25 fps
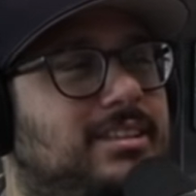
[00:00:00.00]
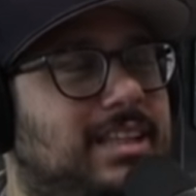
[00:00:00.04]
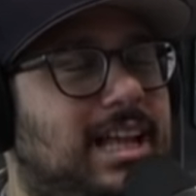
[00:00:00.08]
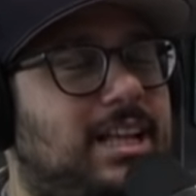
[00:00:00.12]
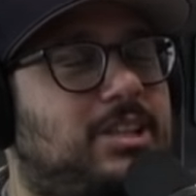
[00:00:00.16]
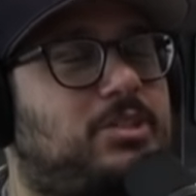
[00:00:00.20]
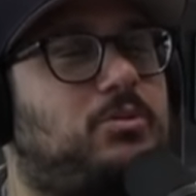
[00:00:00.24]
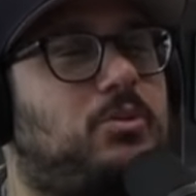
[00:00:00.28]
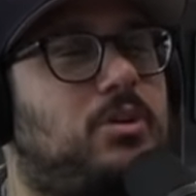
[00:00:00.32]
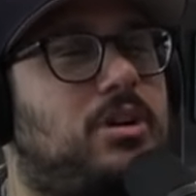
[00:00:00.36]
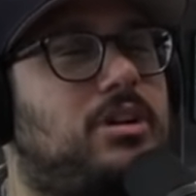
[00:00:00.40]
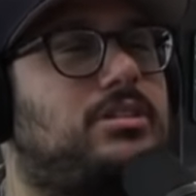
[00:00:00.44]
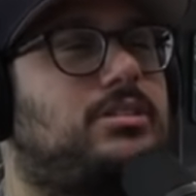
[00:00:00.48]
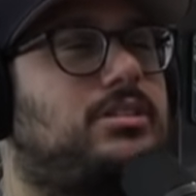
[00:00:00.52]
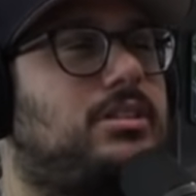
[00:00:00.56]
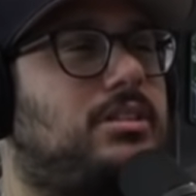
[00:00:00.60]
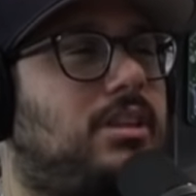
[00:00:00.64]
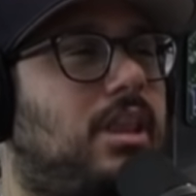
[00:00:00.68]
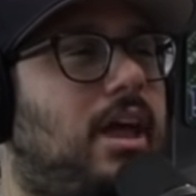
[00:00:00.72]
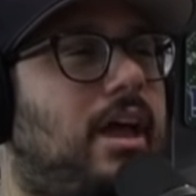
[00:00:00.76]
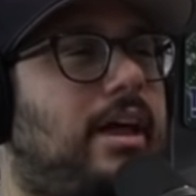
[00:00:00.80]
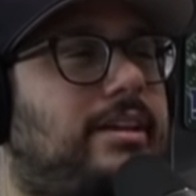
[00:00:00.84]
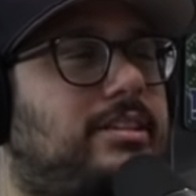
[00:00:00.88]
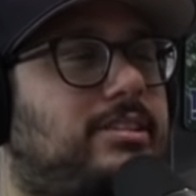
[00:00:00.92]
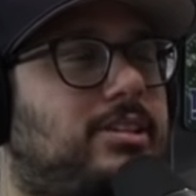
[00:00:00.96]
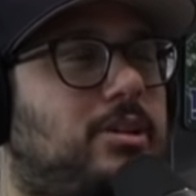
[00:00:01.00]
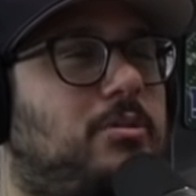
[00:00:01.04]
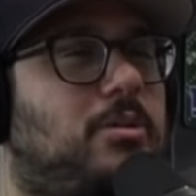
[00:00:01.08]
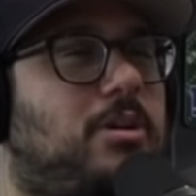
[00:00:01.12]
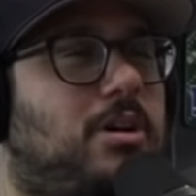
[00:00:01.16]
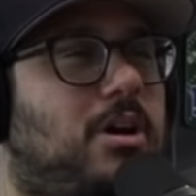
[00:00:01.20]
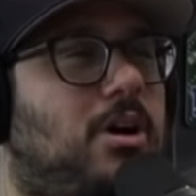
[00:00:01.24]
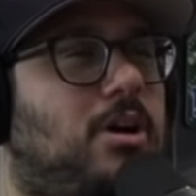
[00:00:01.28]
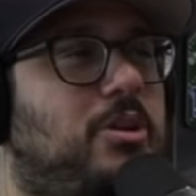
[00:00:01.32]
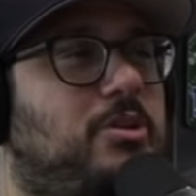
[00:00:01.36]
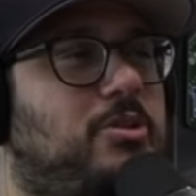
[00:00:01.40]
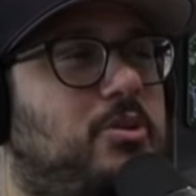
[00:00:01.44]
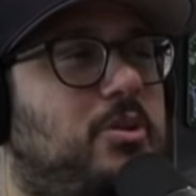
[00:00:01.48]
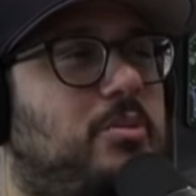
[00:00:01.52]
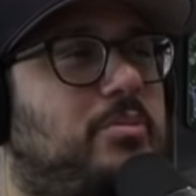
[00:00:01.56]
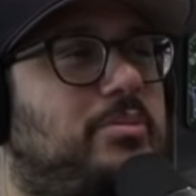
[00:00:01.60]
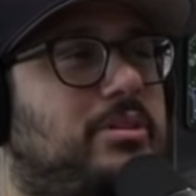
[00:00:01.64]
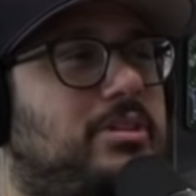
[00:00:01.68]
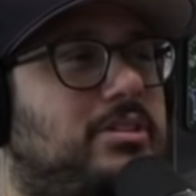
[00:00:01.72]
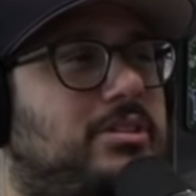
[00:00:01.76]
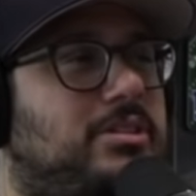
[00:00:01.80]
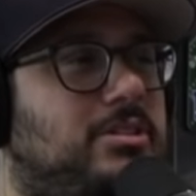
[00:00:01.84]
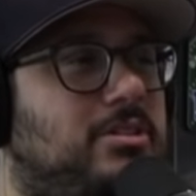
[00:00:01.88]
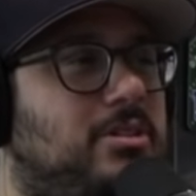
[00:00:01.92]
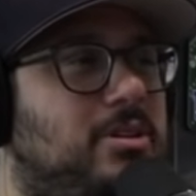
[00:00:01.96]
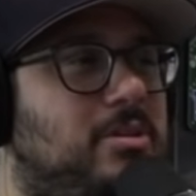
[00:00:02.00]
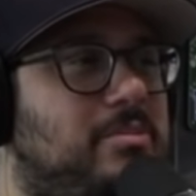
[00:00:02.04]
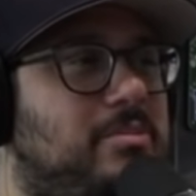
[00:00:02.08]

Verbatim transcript: that's worse than like someone calling you a pussy or a